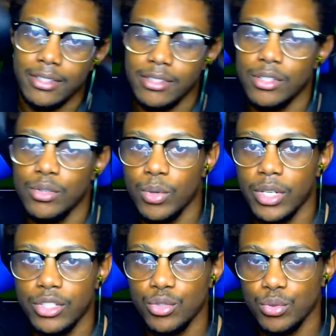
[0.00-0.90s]
to a
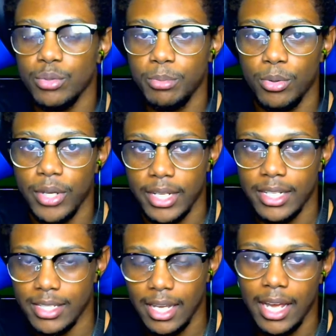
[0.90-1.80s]
true point in
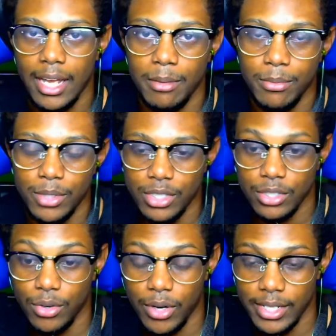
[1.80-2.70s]
time, which is
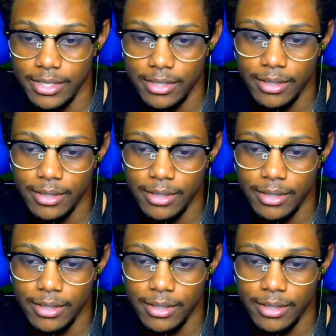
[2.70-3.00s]
crazy.